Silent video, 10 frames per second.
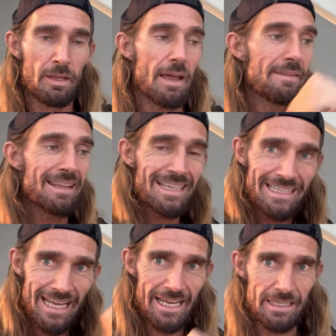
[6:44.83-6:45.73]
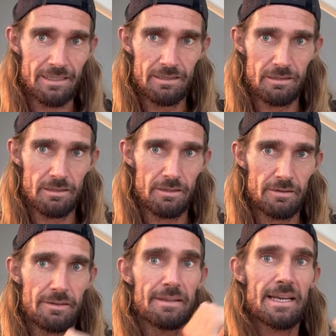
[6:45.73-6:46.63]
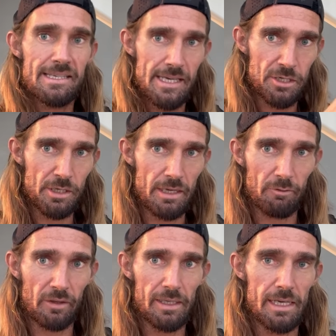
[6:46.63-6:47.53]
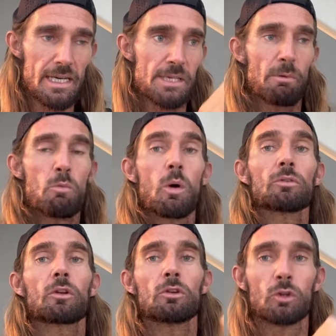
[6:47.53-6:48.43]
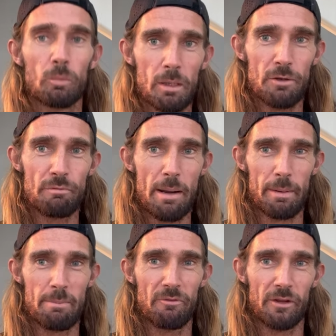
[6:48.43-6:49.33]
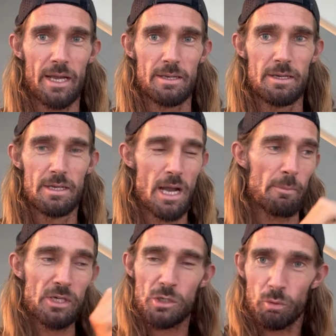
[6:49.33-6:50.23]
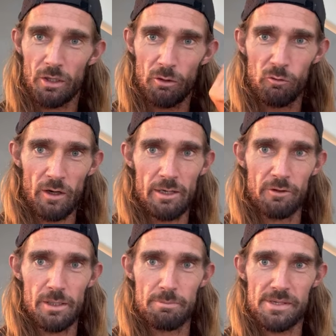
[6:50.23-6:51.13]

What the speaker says: And then again, the next session after that is we want to double the rep length again, and we just want to do 5 of them.